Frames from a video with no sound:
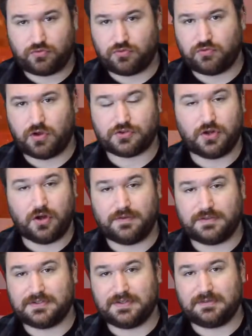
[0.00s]
cross
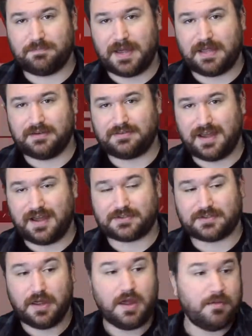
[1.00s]
over to the
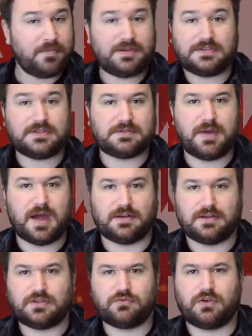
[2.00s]
dark side. But this is
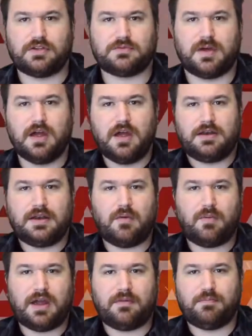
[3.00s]
smart. This is really smart.
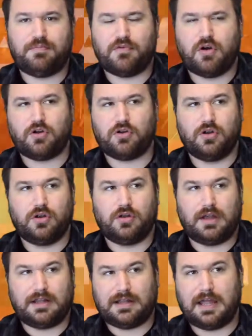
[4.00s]
Now we have Braun,
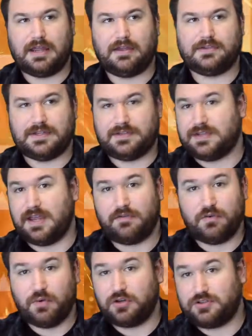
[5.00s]
Elias and
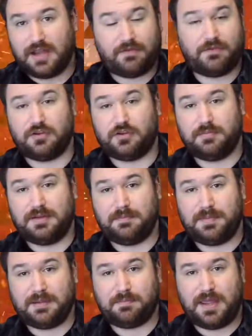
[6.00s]
Seth, who are definitely going to be the
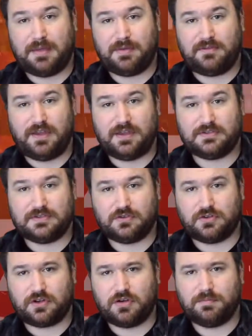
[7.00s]
big baby faces
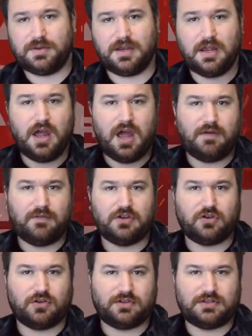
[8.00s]
on the company. I mean,
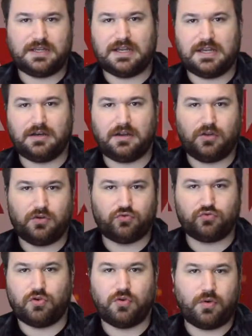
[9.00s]
you've got Dean,
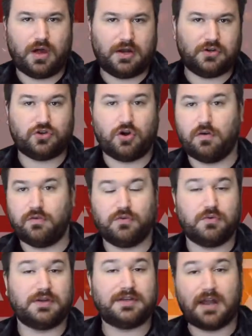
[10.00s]
Drew and Dolph,
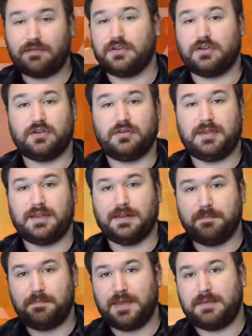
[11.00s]
who are definitely going to be
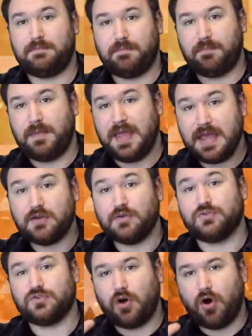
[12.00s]
the big
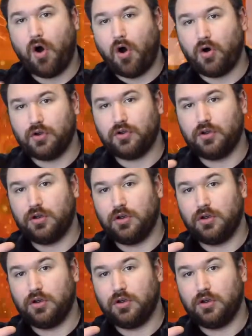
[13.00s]
heels on